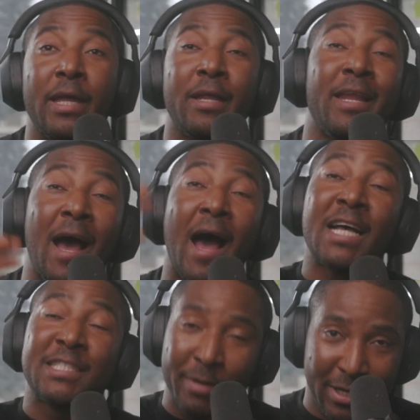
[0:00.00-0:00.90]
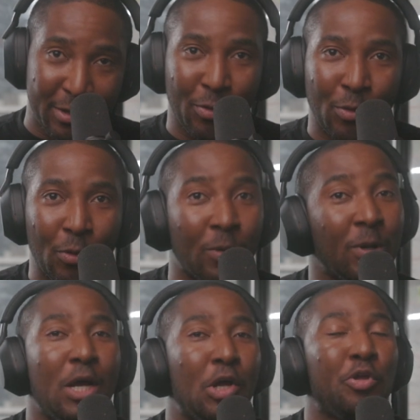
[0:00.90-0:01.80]
It has been the goal.
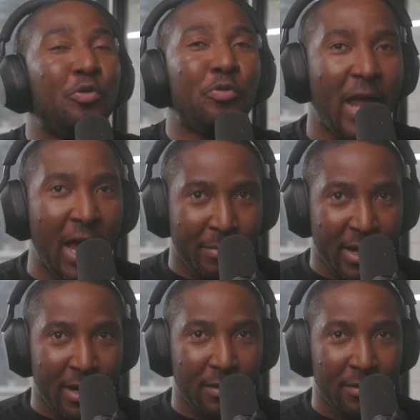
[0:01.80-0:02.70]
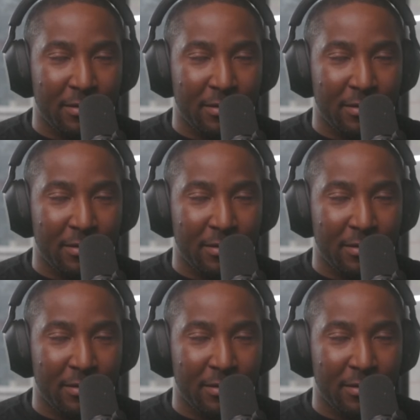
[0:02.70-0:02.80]
You name it.